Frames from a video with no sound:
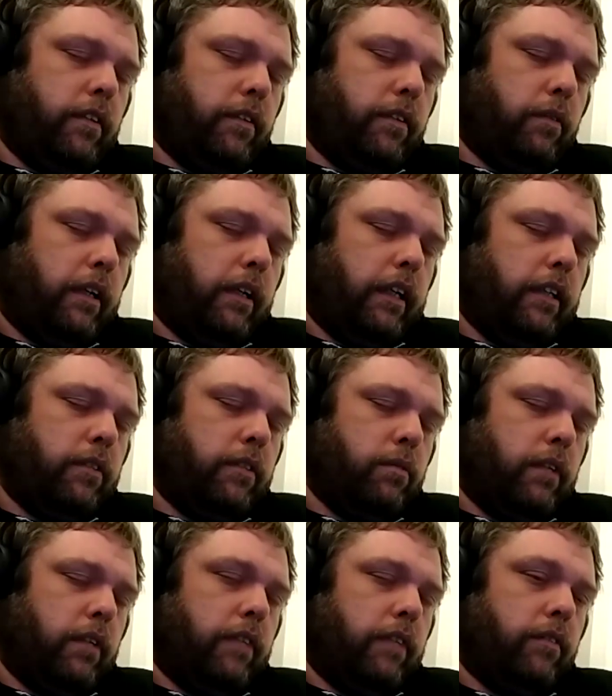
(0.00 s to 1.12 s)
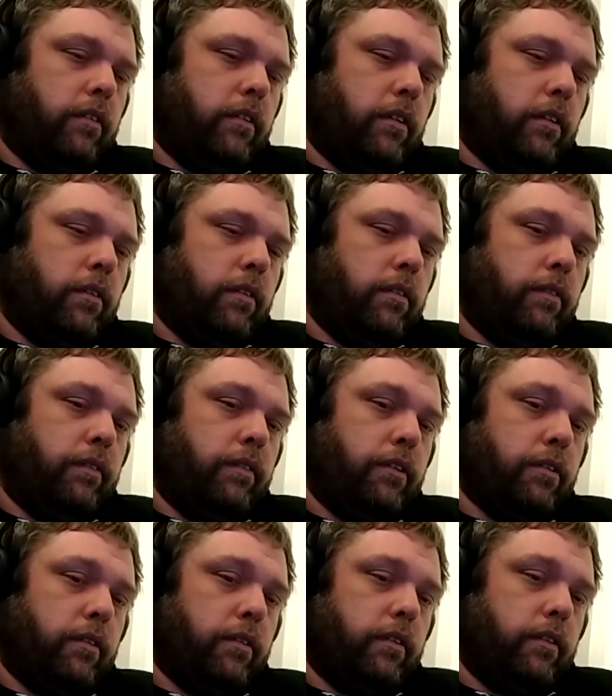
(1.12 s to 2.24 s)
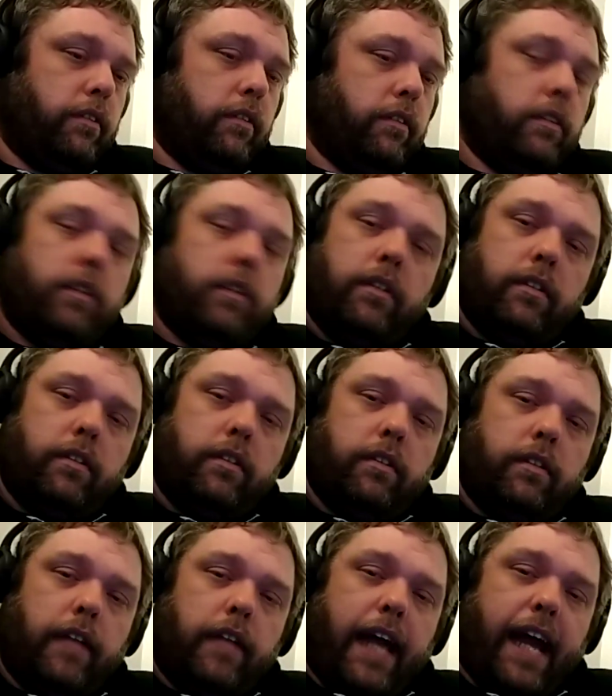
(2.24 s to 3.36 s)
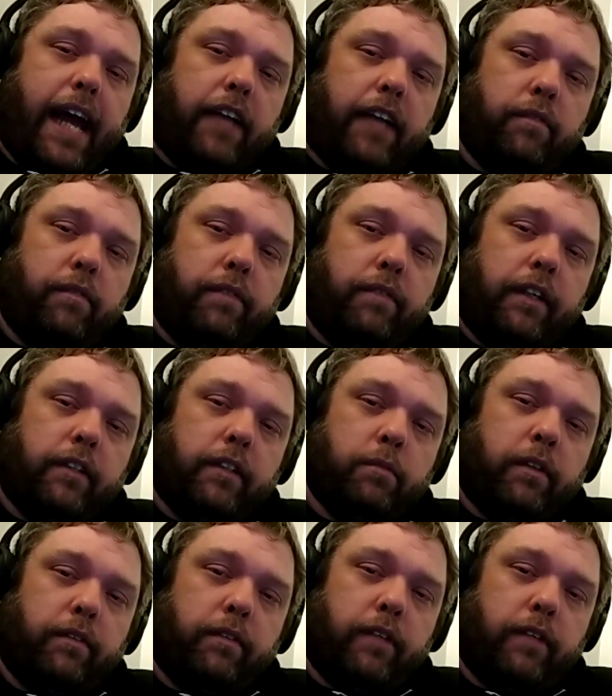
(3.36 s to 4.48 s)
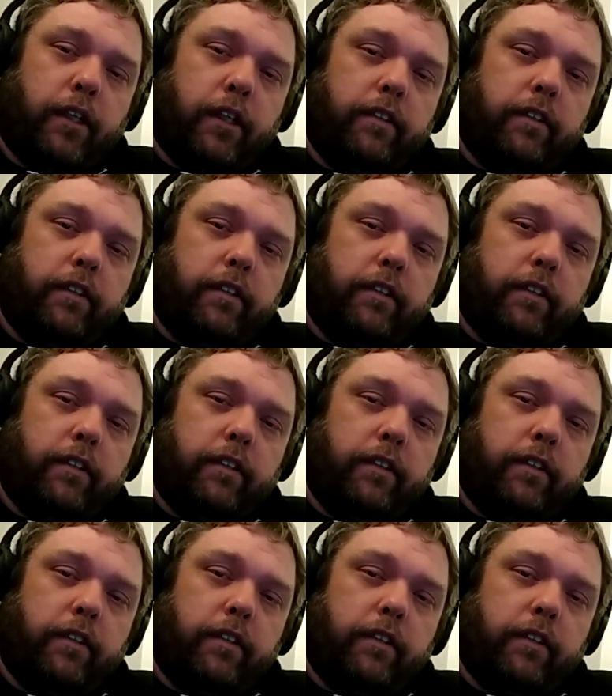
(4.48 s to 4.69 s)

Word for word: Threadheads will have their own official action figures, motherfucker.